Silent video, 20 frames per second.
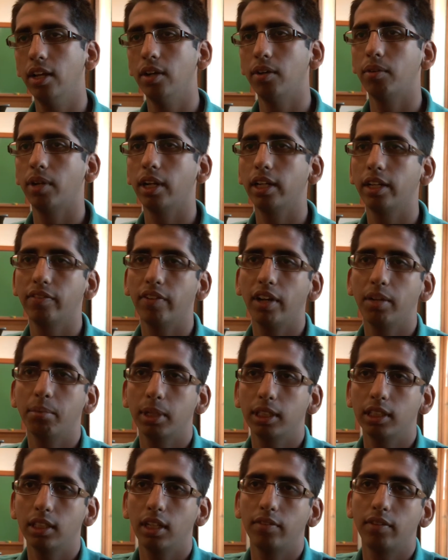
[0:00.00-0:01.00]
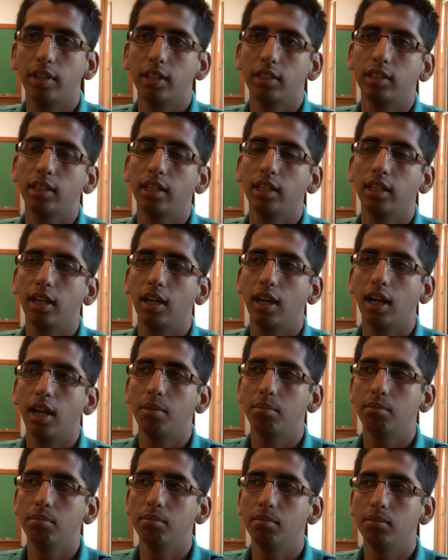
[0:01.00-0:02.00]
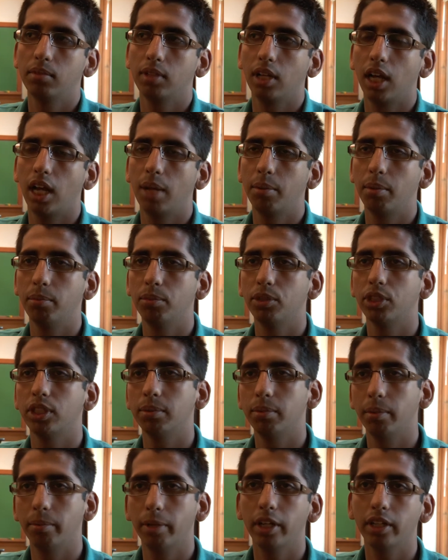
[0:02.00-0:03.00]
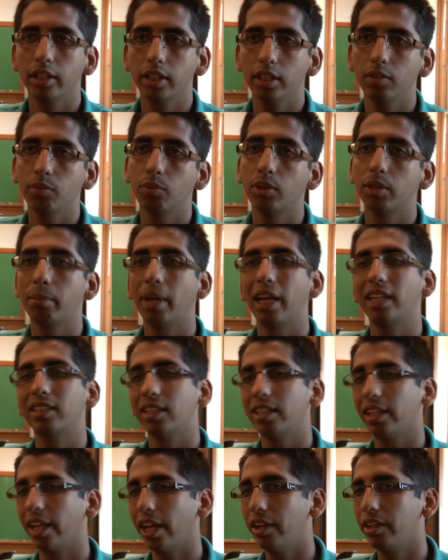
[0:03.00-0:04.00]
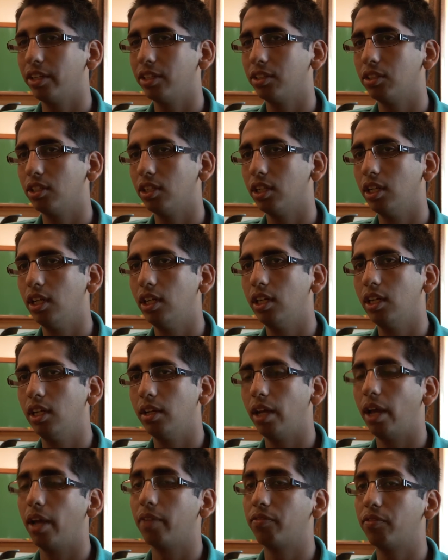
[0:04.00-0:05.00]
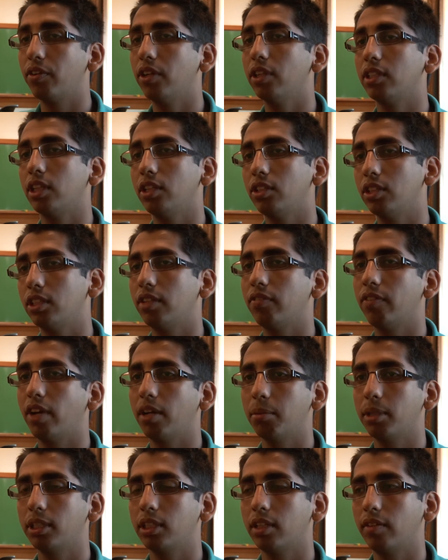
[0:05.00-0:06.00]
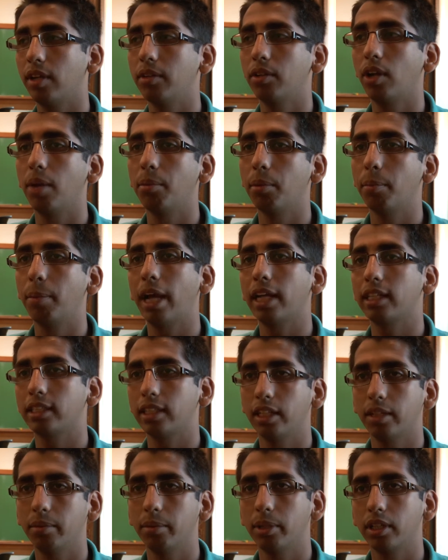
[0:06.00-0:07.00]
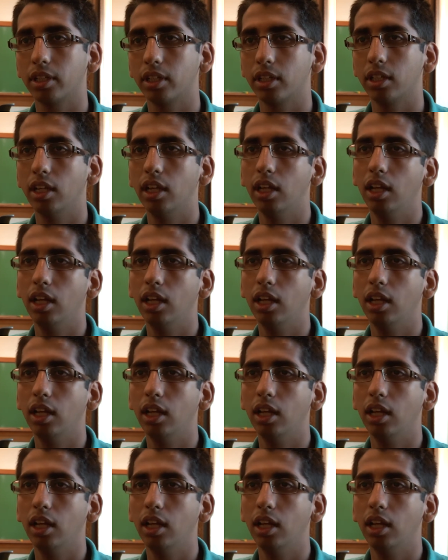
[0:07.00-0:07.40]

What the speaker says: When I define myself, I'll say I'm a Muslim American with Pakistani heritage. At first, I used to define myself, I'm a Pakistani American.